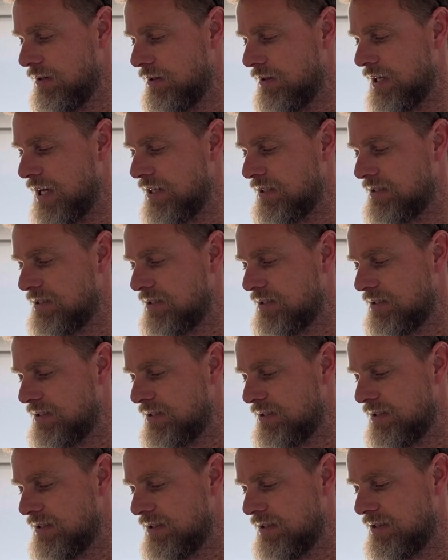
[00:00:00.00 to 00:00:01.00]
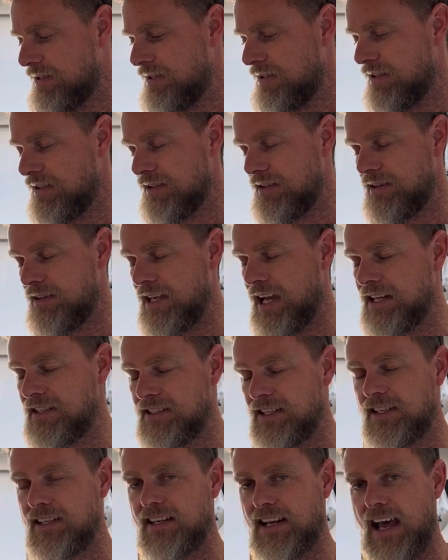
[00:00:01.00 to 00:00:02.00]
they
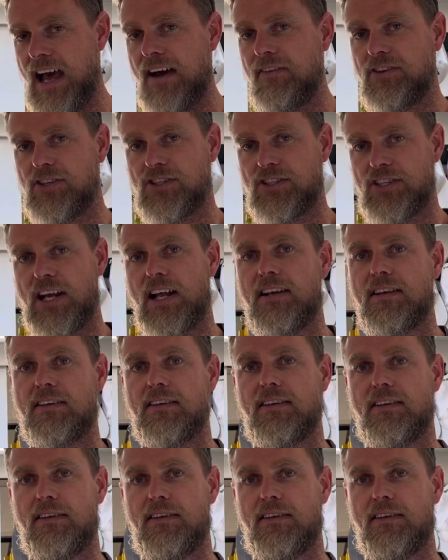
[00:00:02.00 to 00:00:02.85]
didn't have a shunt